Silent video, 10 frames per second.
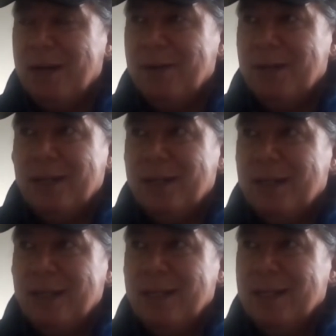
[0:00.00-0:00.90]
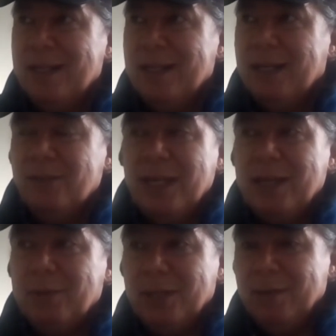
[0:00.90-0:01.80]
downtown and I
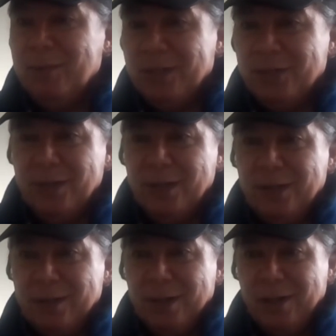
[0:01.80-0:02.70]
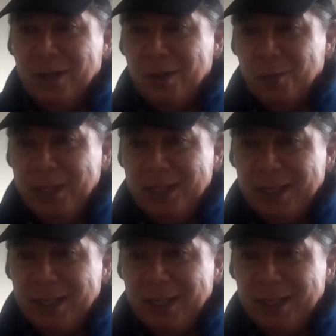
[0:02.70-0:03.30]
sang with him and his son all